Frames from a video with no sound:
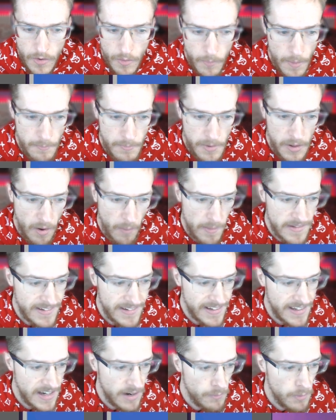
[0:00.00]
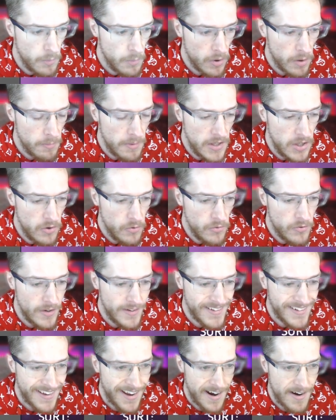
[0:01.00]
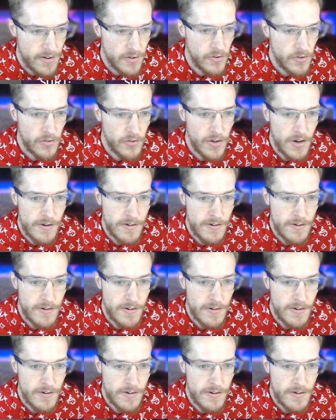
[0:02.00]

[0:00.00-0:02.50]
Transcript: when we come into here, we want to be using the characters